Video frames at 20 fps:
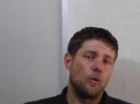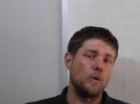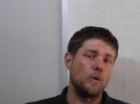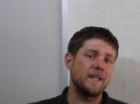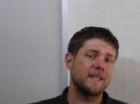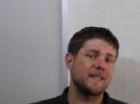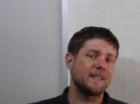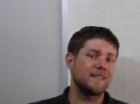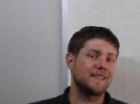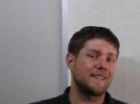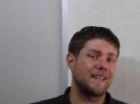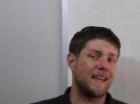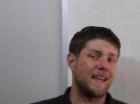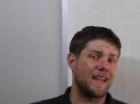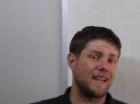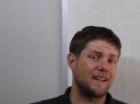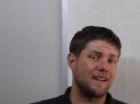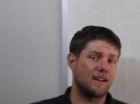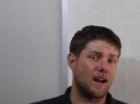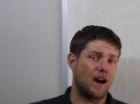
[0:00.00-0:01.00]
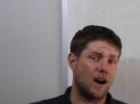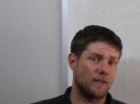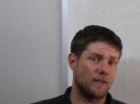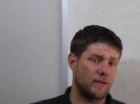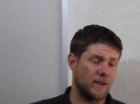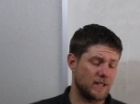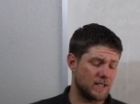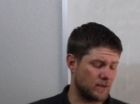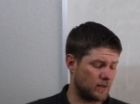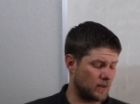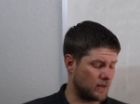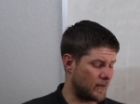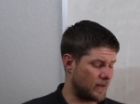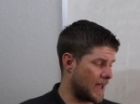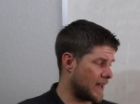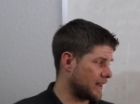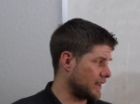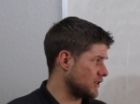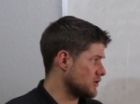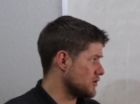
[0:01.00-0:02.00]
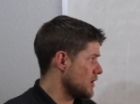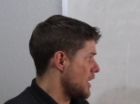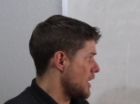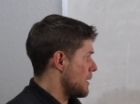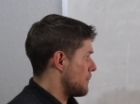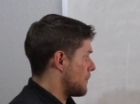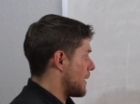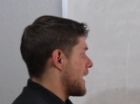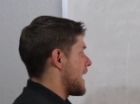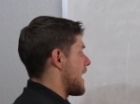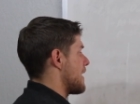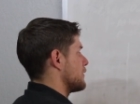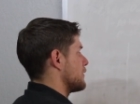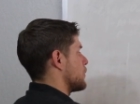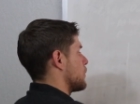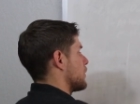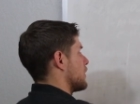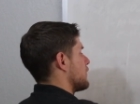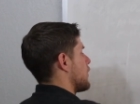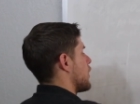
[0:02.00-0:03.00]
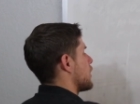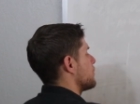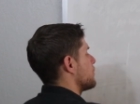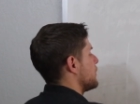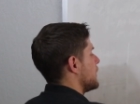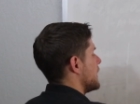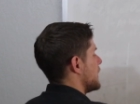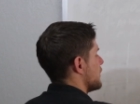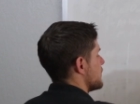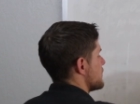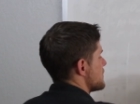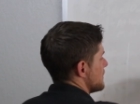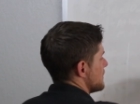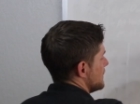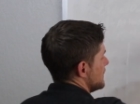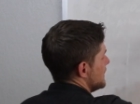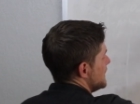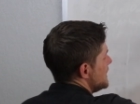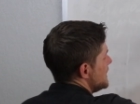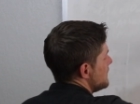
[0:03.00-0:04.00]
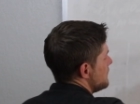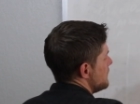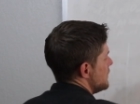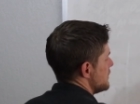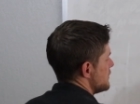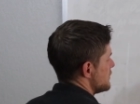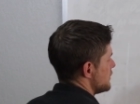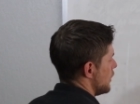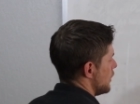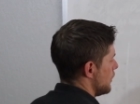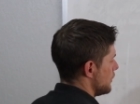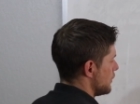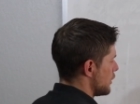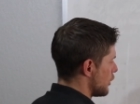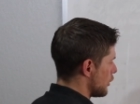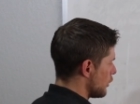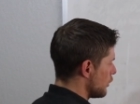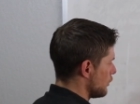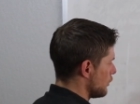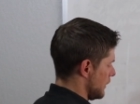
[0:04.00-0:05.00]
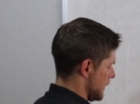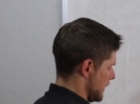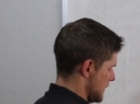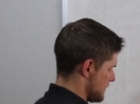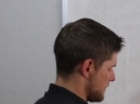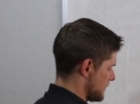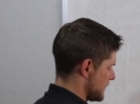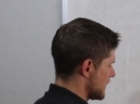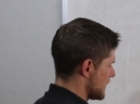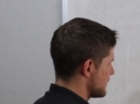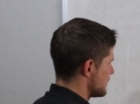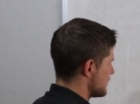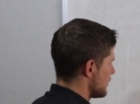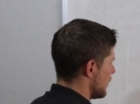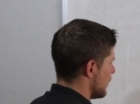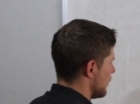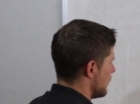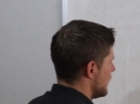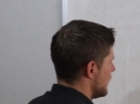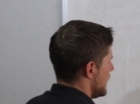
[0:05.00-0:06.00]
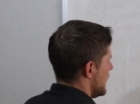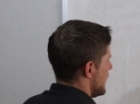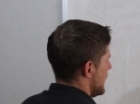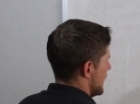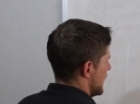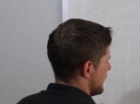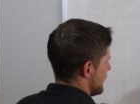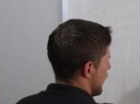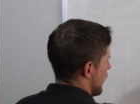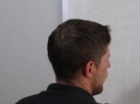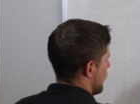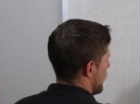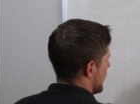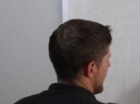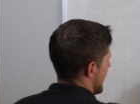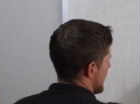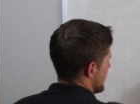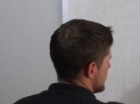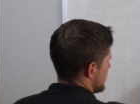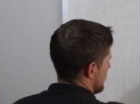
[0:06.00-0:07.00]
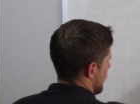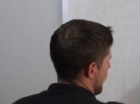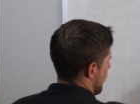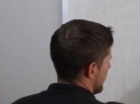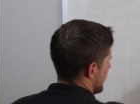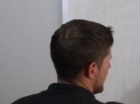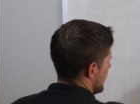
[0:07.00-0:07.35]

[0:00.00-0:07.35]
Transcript: We can gain an offensive advantage by having one of our players leave the zone early. So if 0 01 has the ball